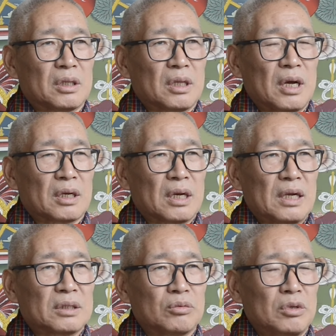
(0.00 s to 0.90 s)
Third
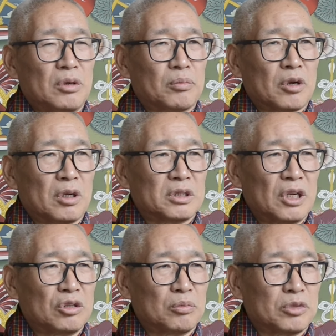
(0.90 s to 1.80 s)
class, we were uh,
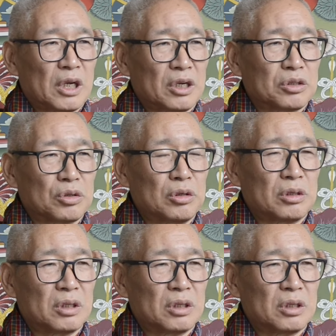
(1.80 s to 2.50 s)
sent to Jakarta School.